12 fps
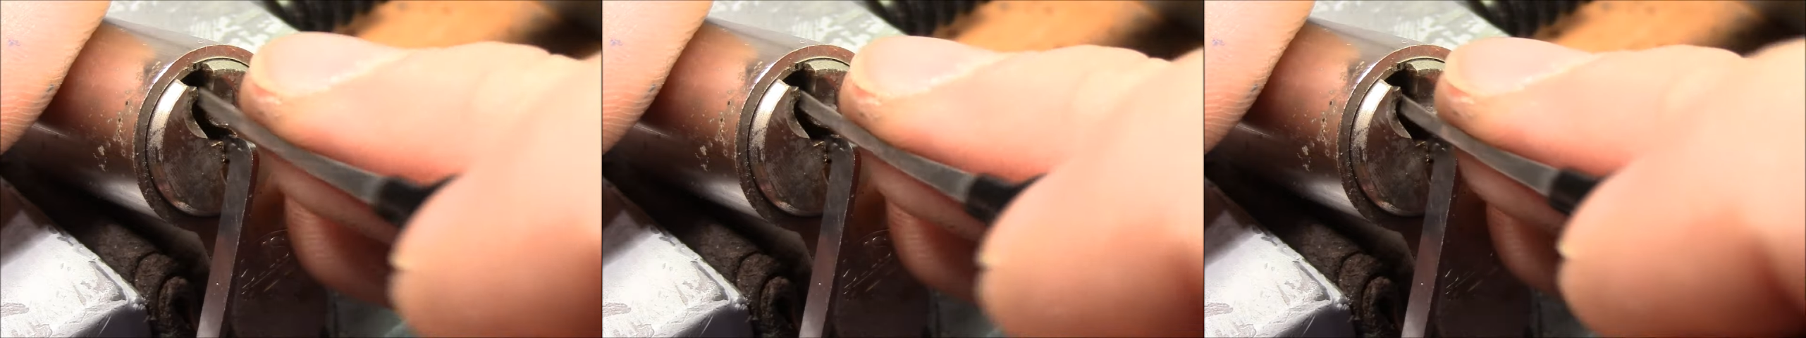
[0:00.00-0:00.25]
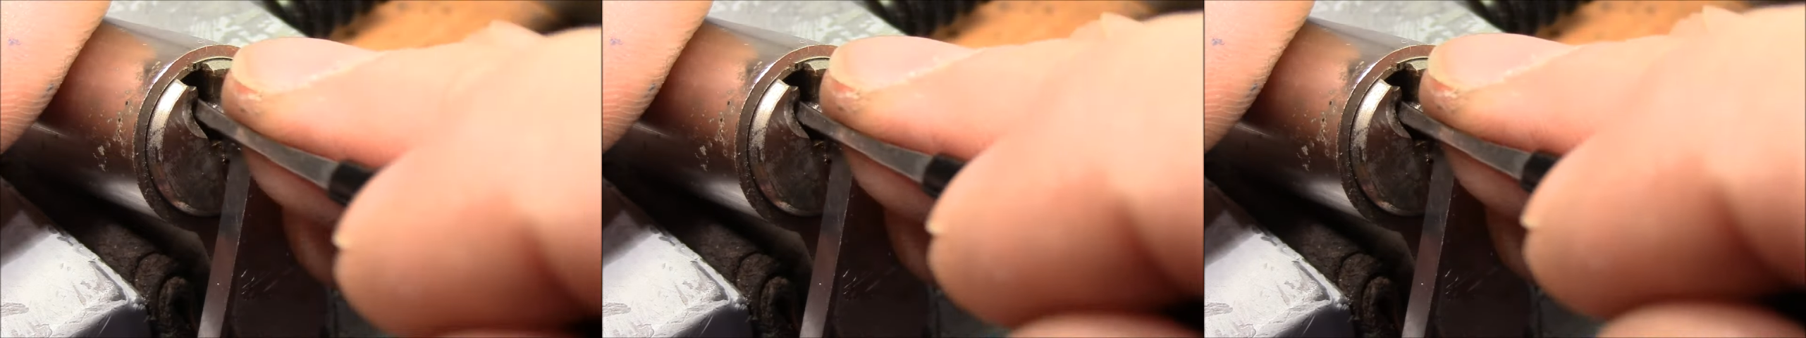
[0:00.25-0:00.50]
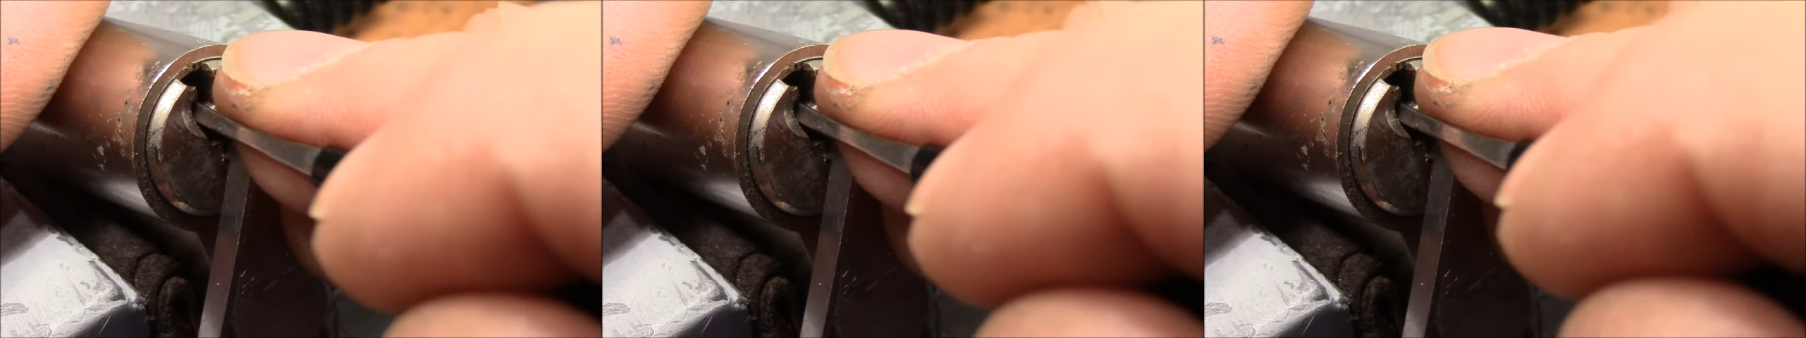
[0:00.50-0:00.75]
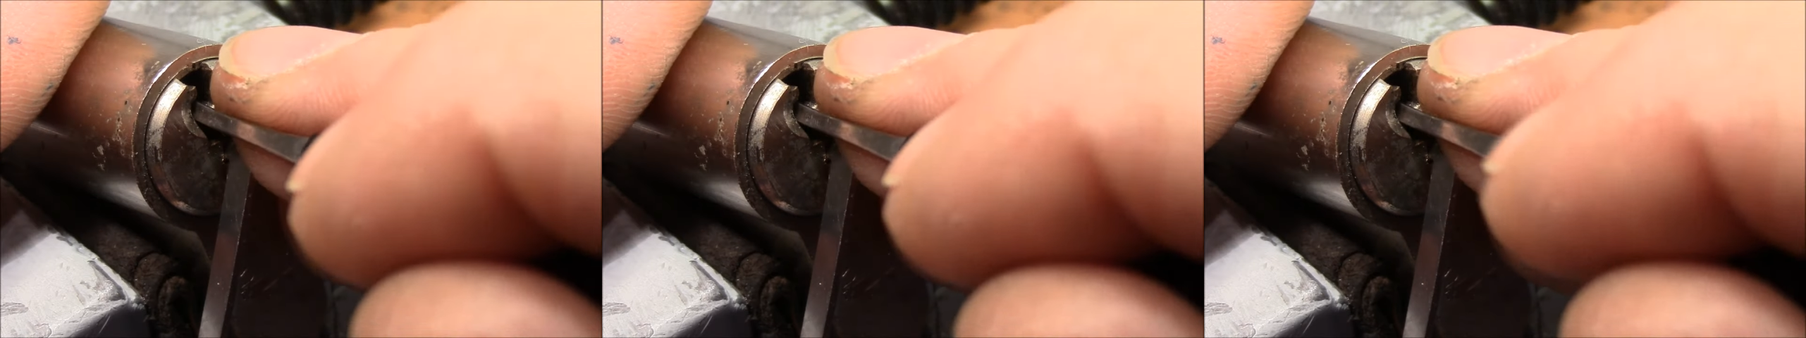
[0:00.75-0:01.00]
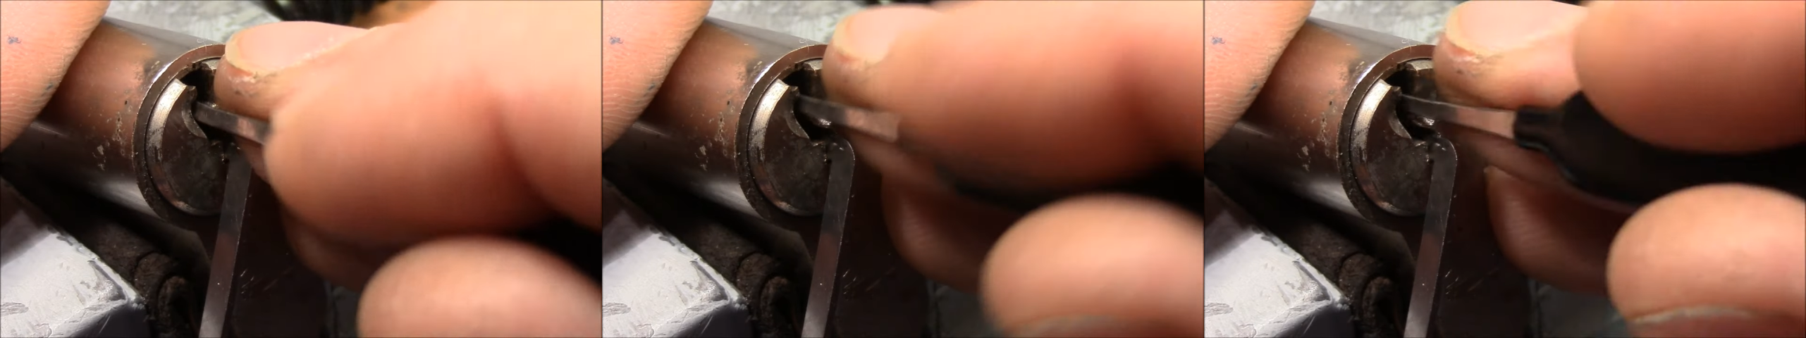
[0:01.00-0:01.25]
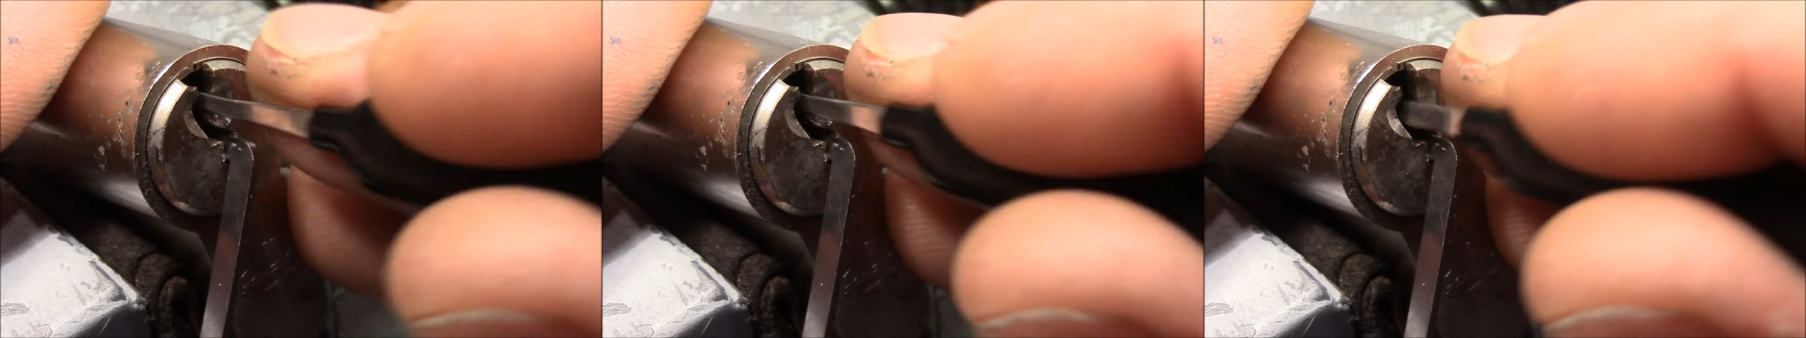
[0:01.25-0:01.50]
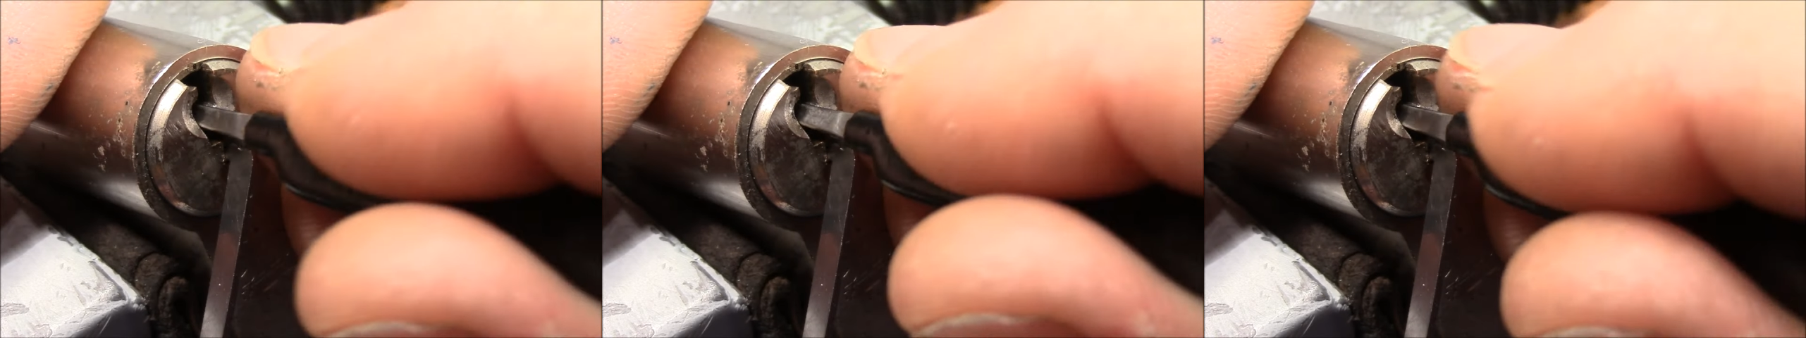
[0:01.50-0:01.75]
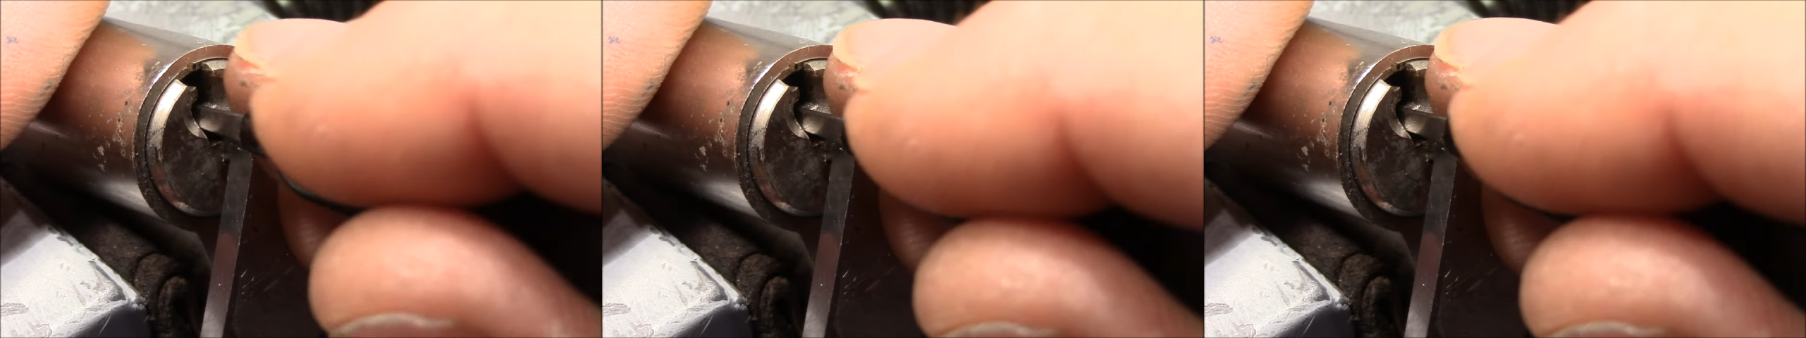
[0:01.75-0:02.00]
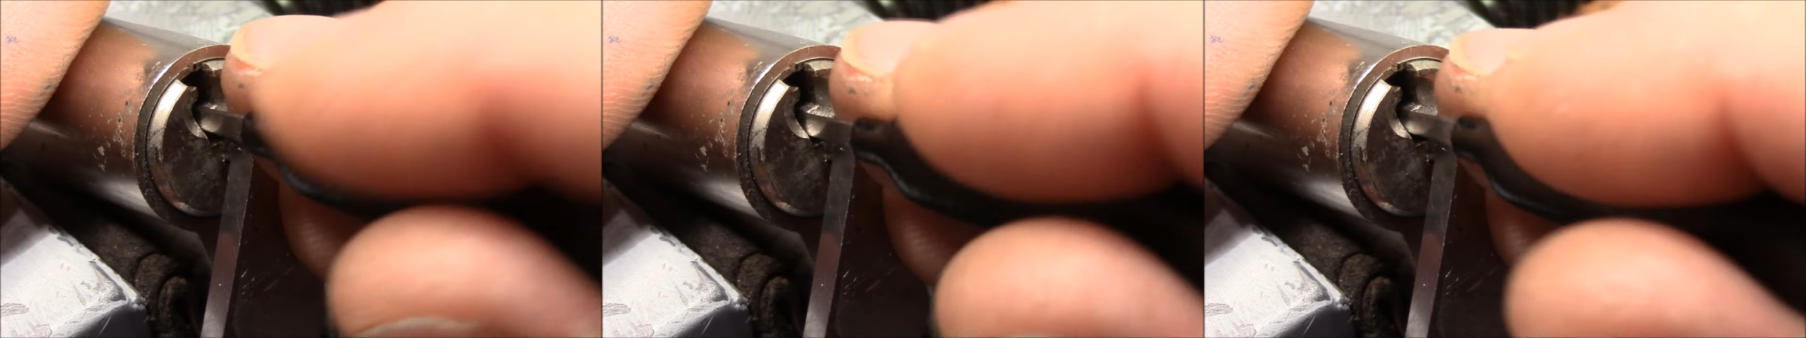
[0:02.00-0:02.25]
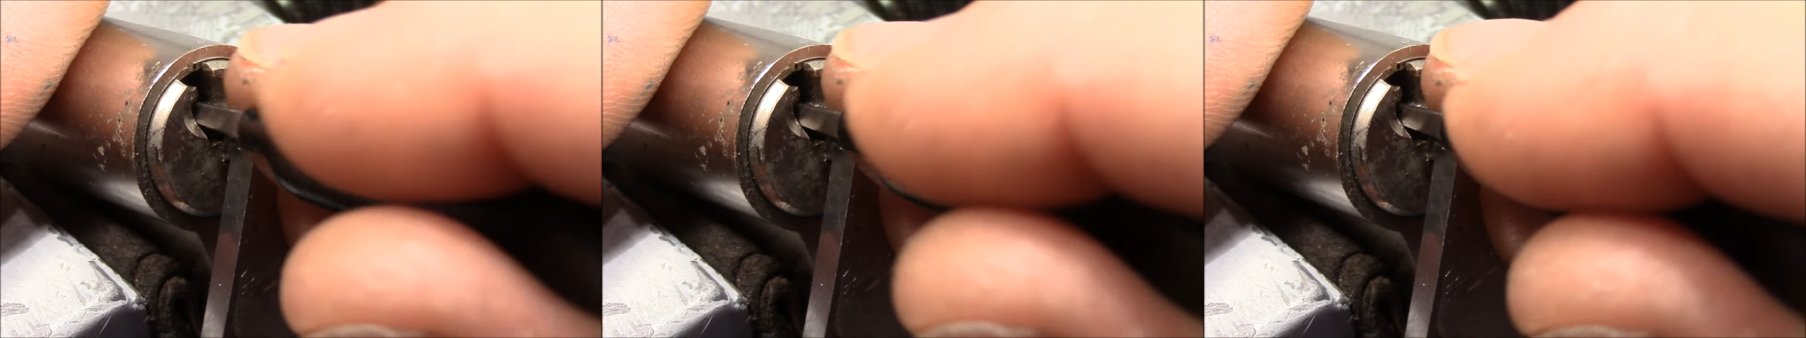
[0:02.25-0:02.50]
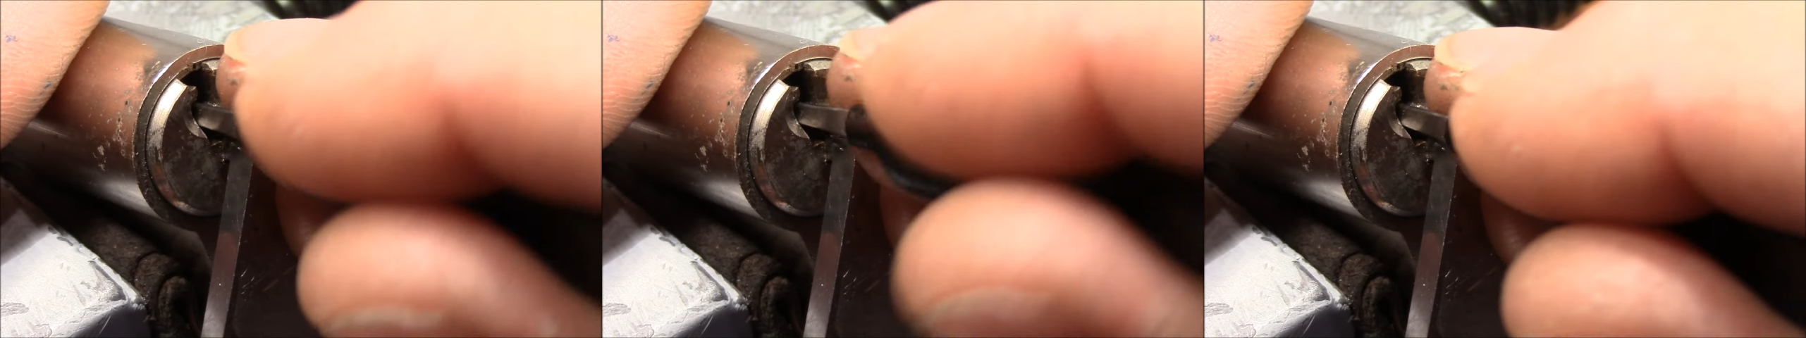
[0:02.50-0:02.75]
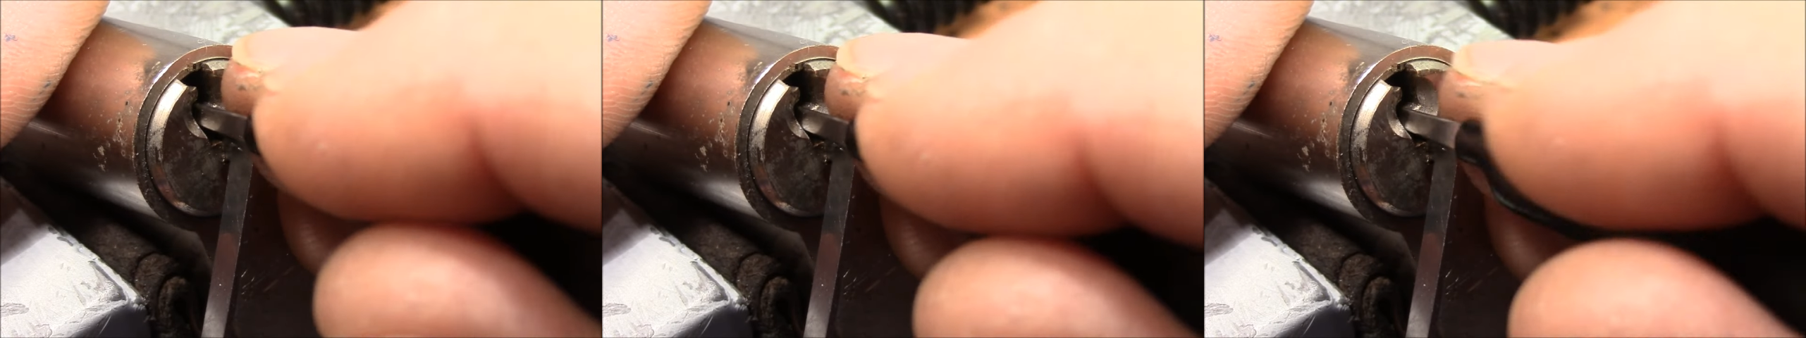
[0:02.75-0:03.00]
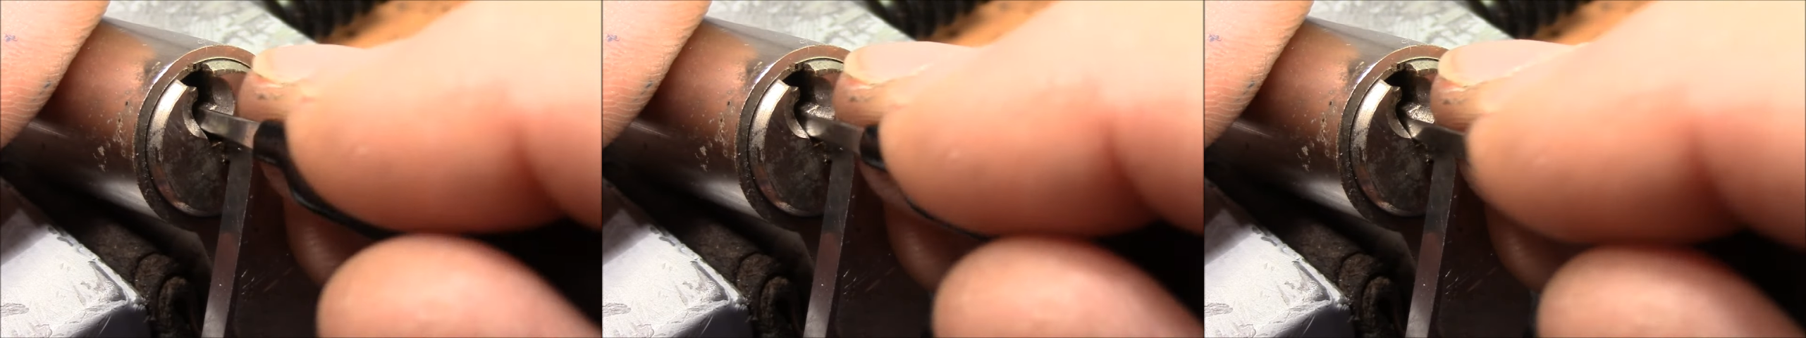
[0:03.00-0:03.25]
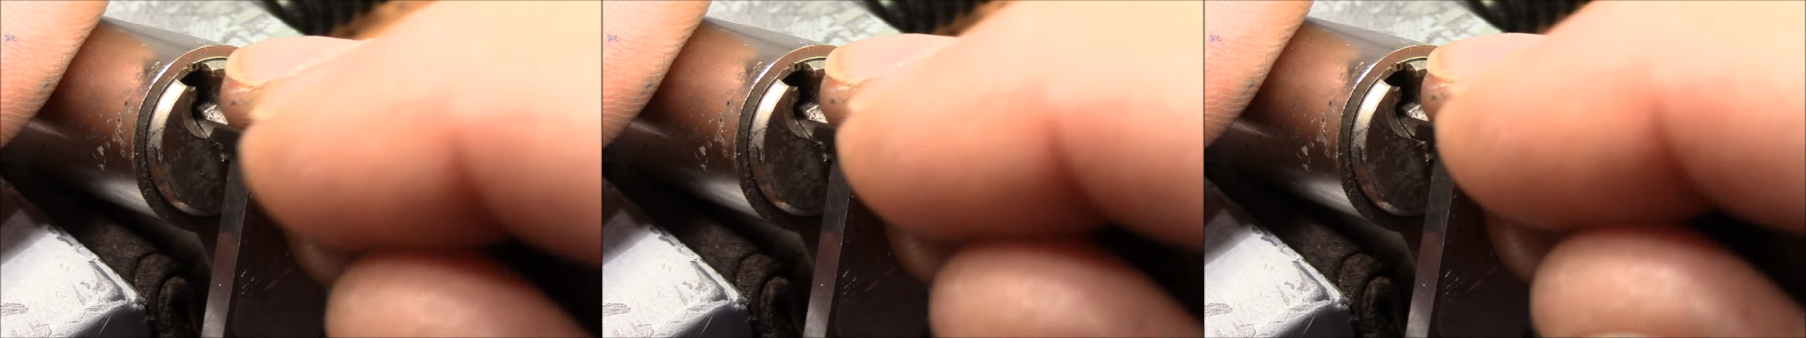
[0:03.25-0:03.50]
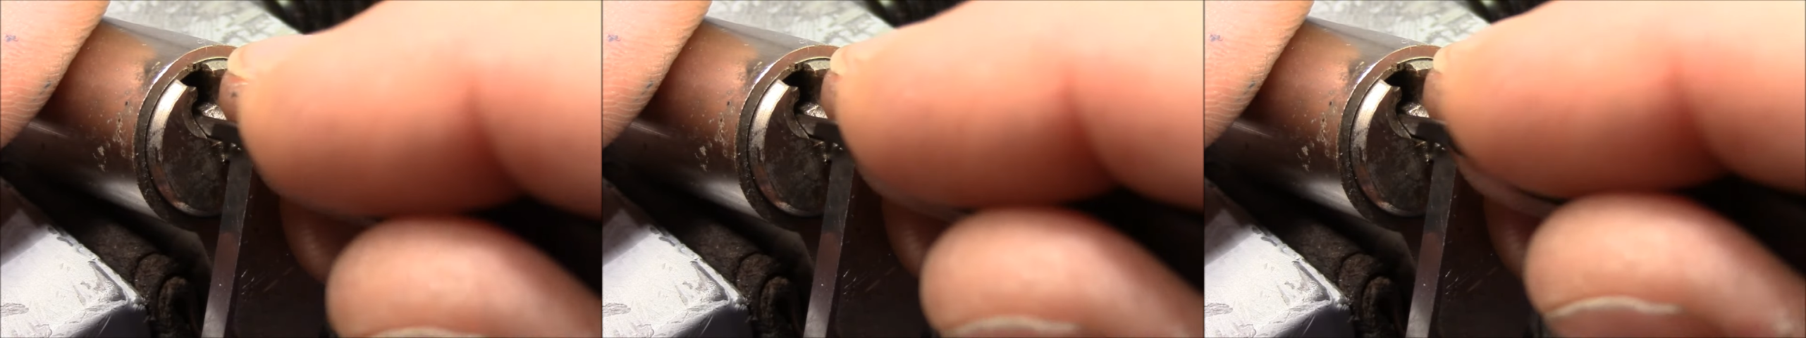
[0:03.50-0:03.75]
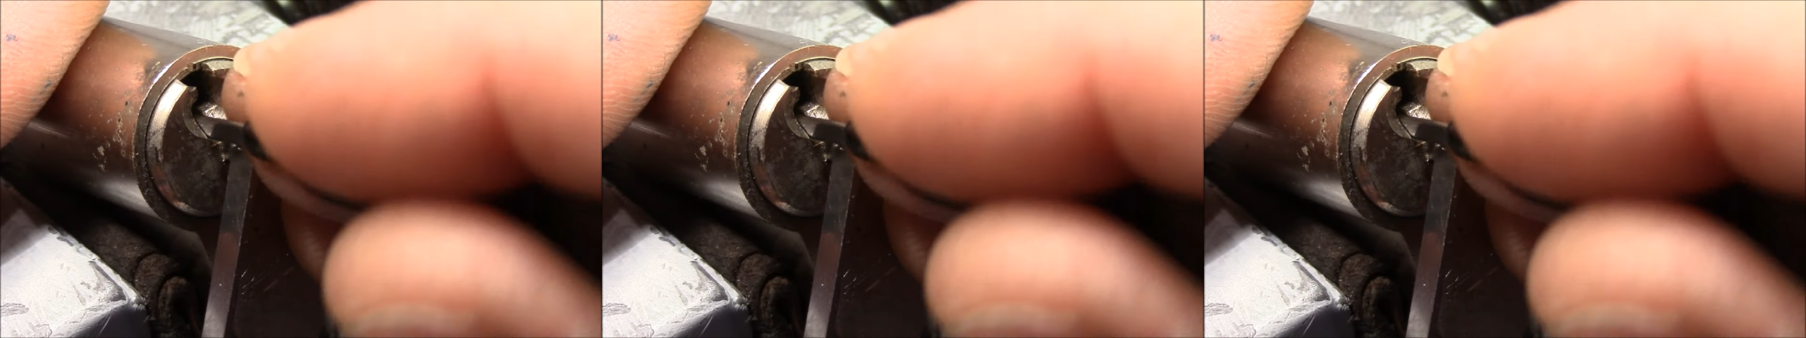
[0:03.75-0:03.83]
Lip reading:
No face is visible, so there are no lips to read.